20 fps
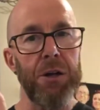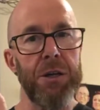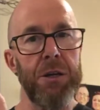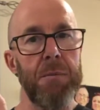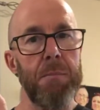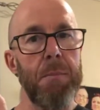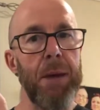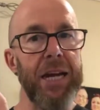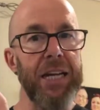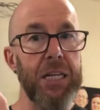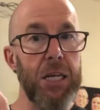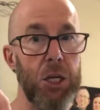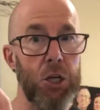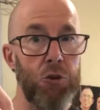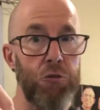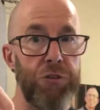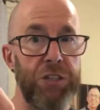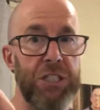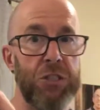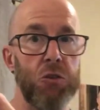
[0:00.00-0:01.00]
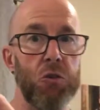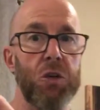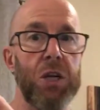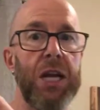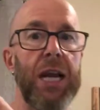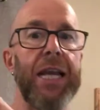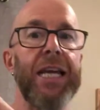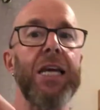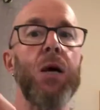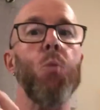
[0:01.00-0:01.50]
we can't
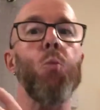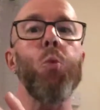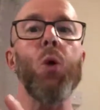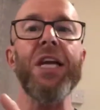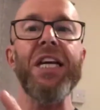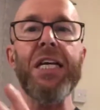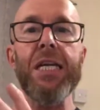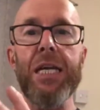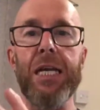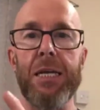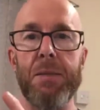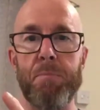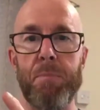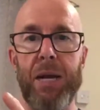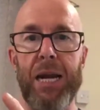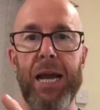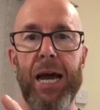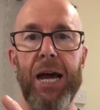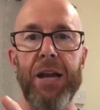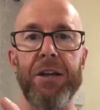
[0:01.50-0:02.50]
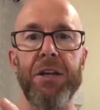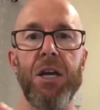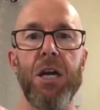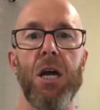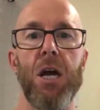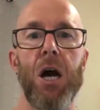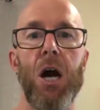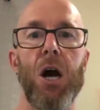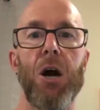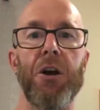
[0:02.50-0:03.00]
make a crystal clear
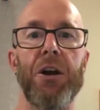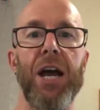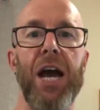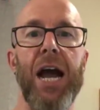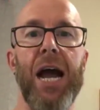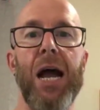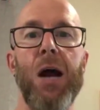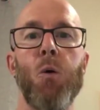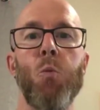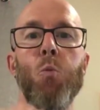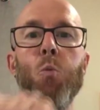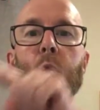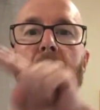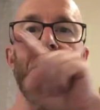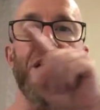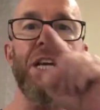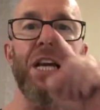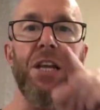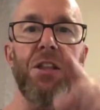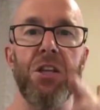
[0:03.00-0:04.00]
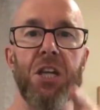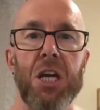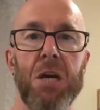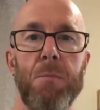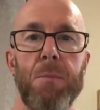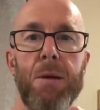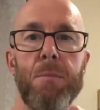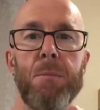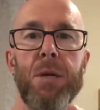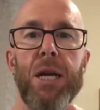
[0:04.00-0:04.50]
weekly plan on
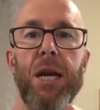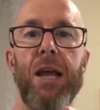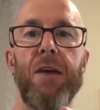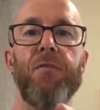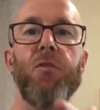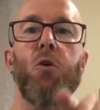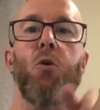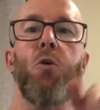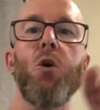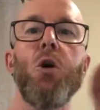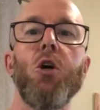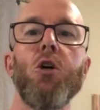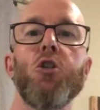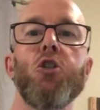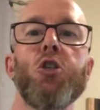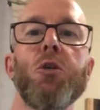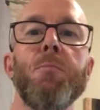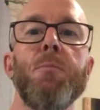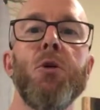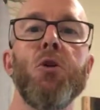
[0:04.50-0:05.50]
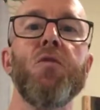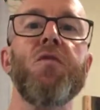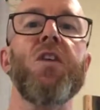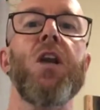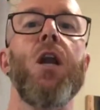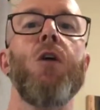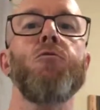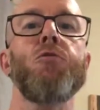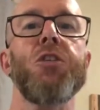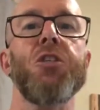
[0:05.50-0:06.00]
how we get the commitment
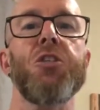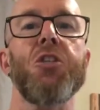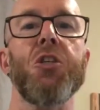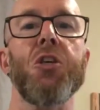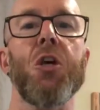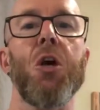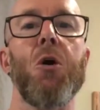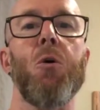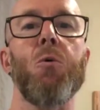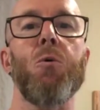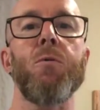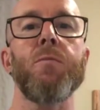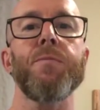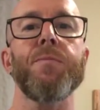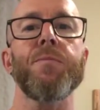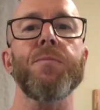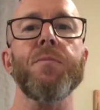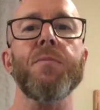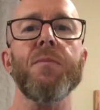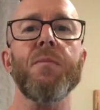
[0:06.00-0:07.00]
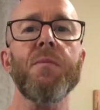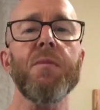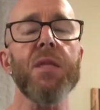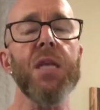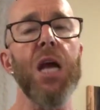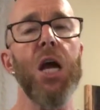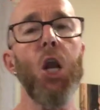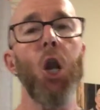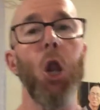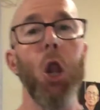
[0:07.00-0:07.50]
level to move closer to the
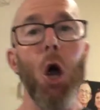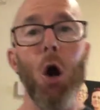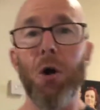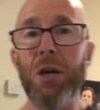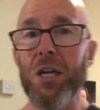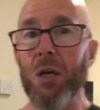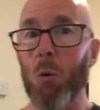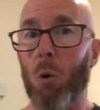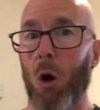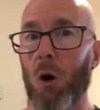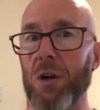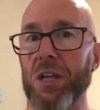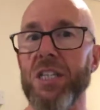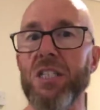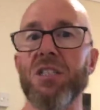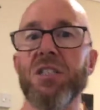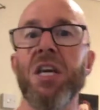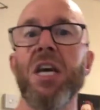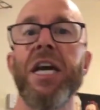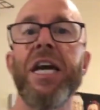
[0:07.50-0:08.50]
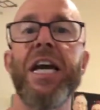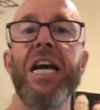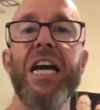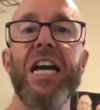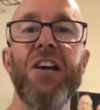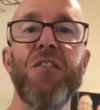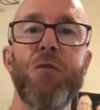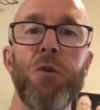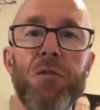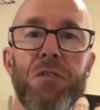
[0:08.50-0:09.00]
goal.
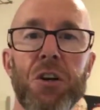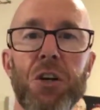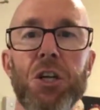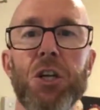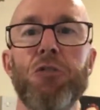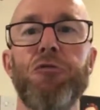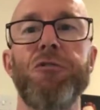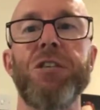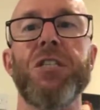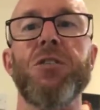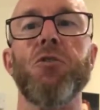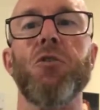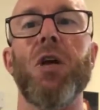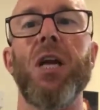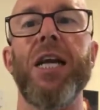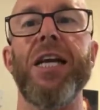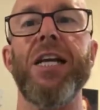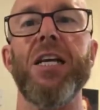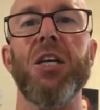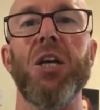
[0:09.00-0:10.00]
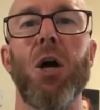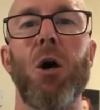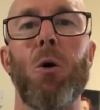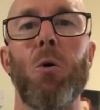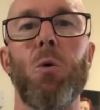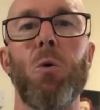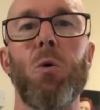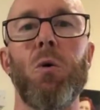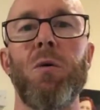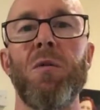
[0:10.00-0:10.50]
Likewise, if we've got a
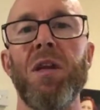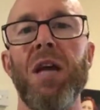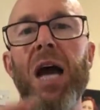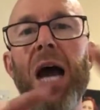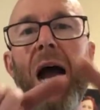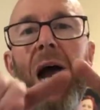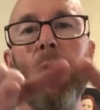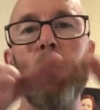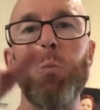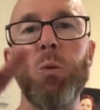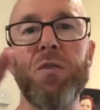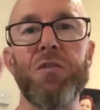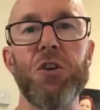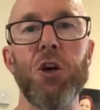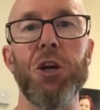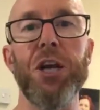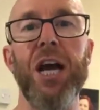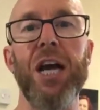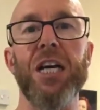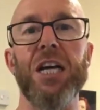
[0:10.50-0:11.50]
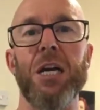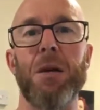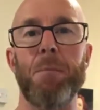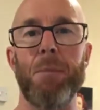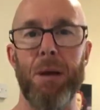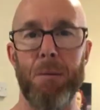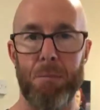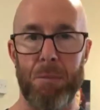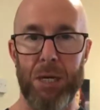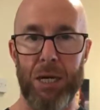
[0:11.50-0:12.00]
crystal clear goal
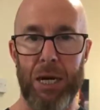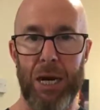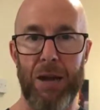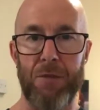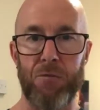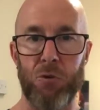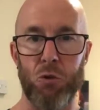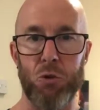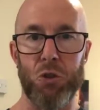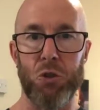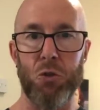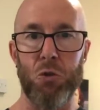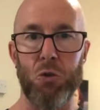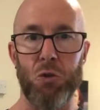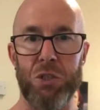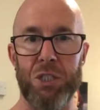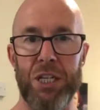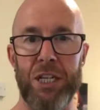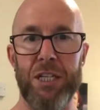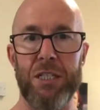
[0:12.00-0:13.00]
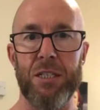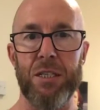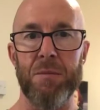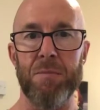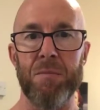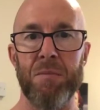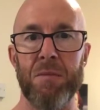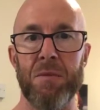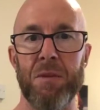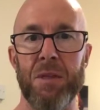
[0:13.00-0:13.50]
and we've got our commitment
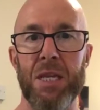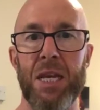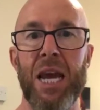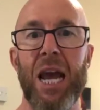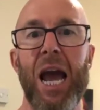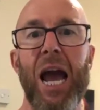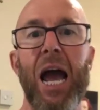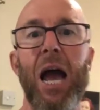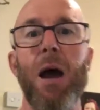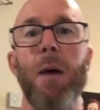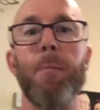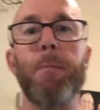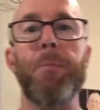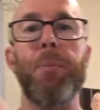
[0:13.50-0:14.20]
level sorted,